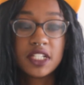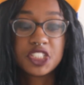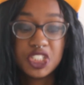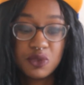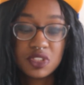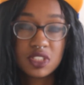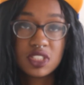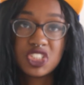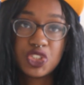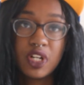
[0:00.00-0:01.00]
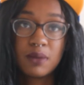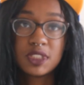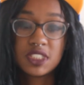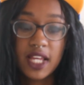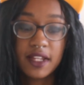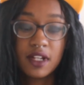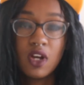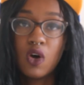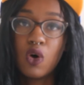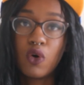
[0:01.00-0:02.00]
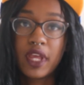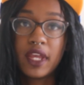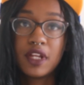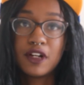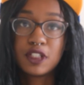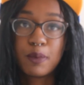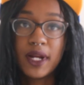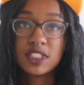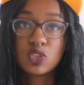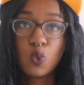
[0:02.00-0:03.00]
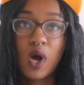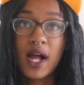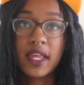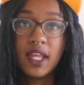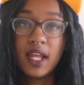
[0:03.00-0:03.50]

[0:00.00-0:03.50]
Like, she said, okay, you're depressed, why?